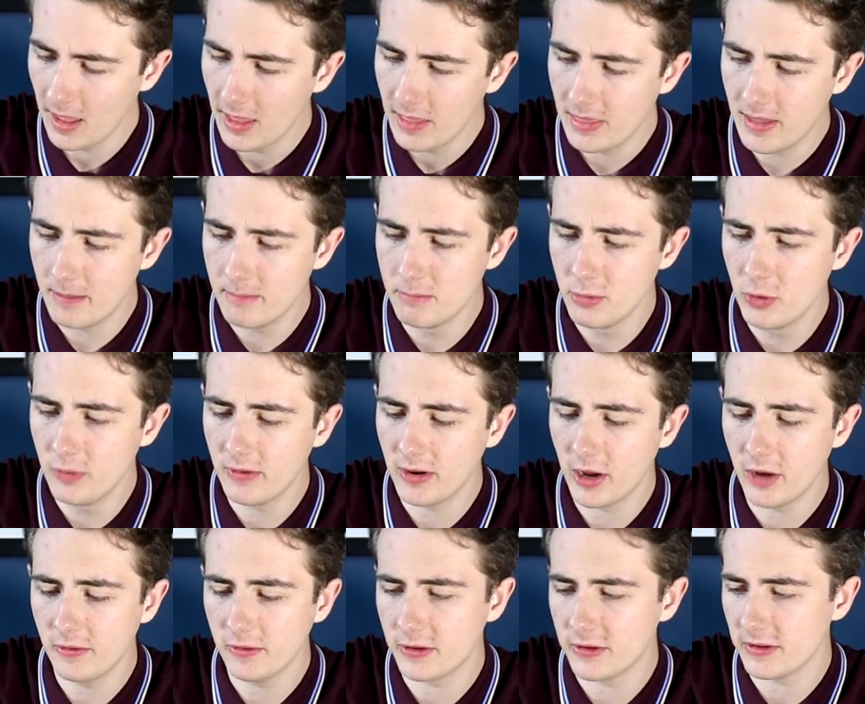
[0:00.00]
Then moving
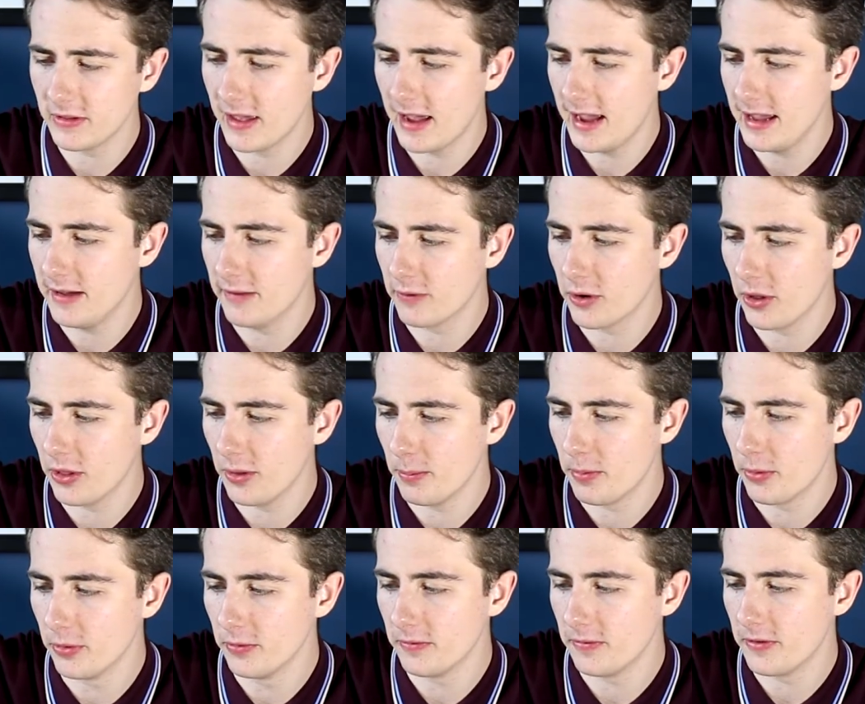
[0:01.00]
over to there, you've got the
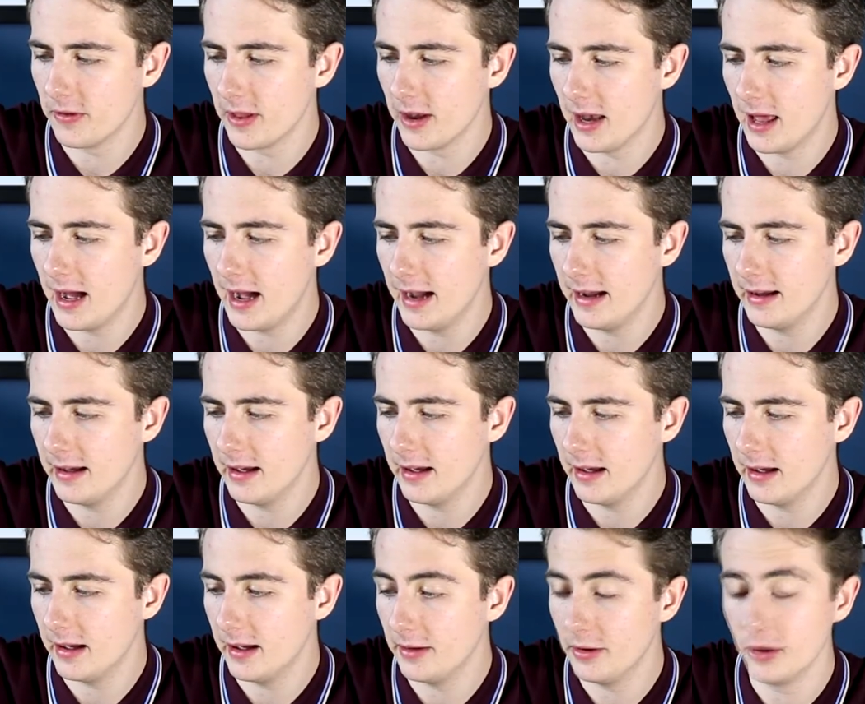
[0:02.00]
button for the light.
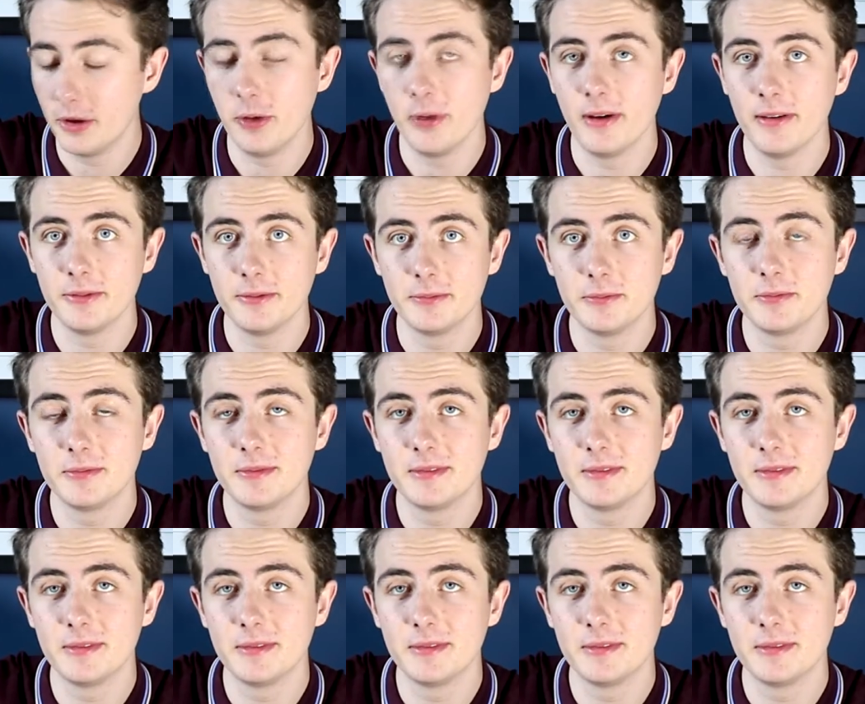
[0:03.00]
No, you haven't.